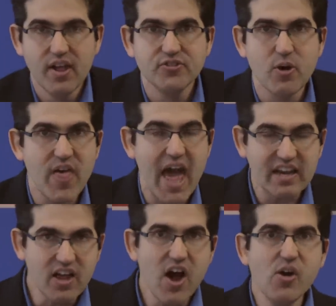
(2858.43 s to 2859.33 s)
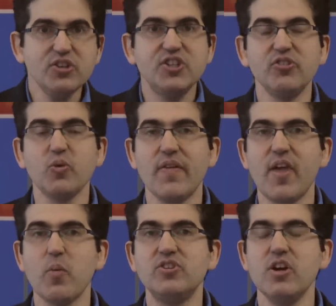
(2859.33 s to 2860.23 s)
So that alone shows that what
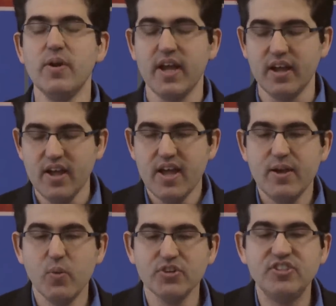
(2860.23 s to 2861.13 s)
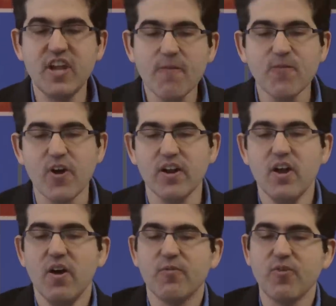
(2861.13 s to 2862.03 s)
they were doing was different
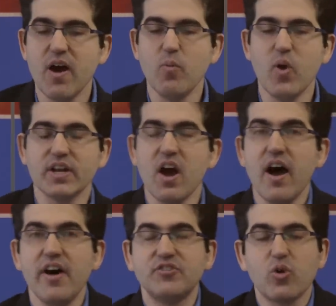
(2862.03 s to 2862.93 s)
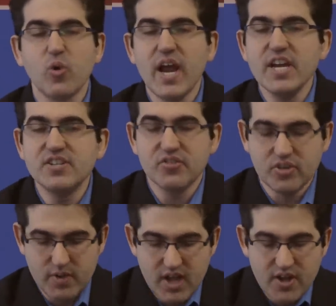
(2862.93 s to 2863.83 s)
from what caused creationism